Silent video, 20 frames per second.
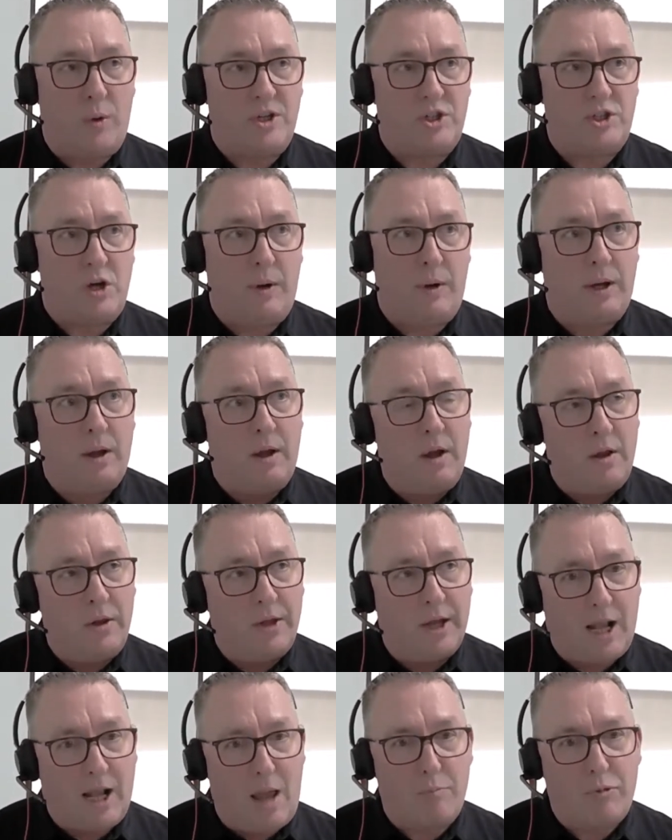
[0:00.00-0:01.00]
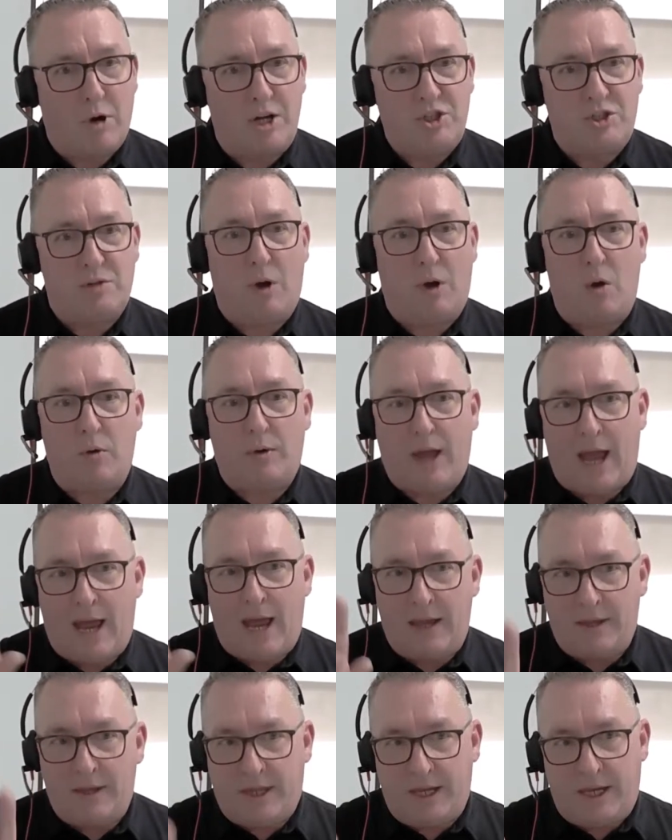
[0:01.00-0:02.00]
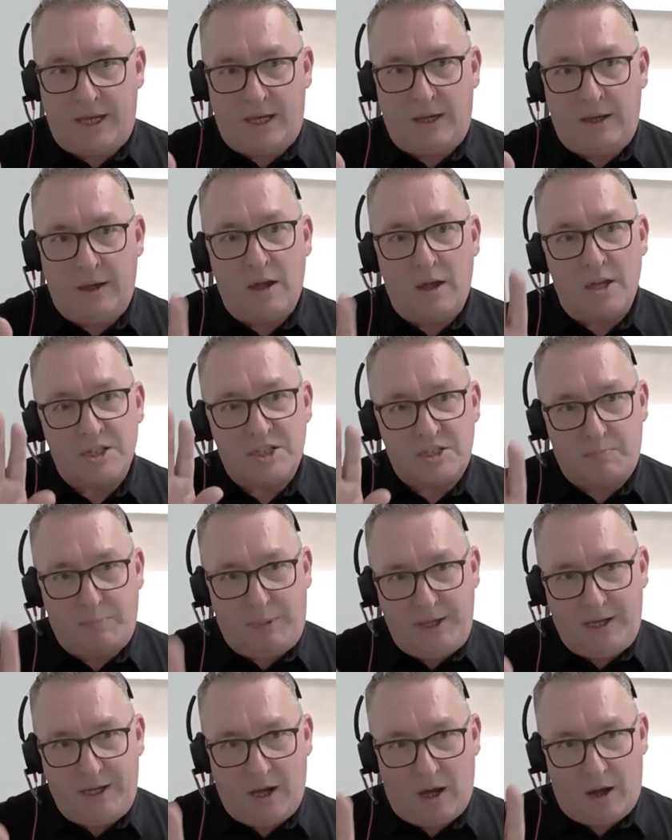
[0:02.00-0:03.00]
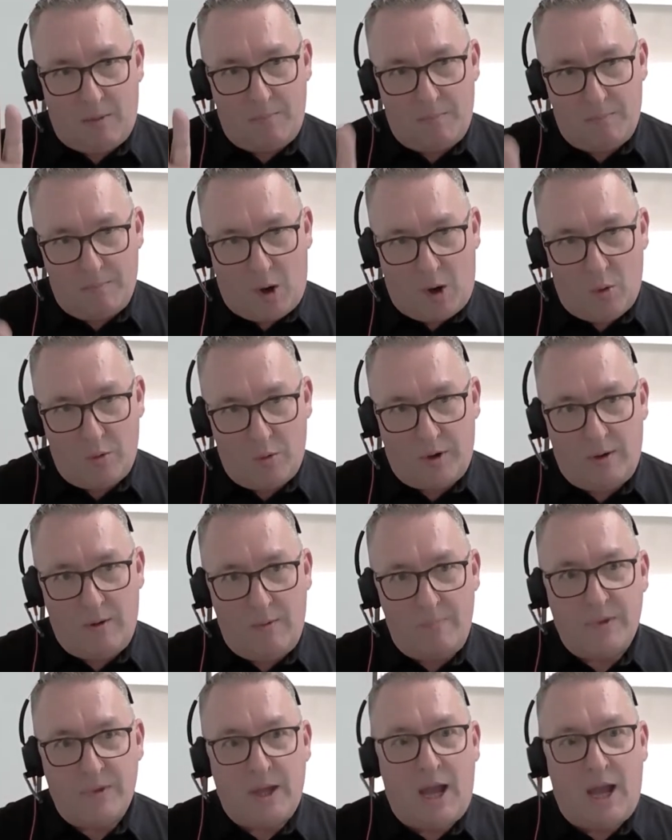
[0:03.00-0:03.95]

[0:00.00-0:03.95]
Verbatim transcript: we're showing the collaboration mode and the speaker mode.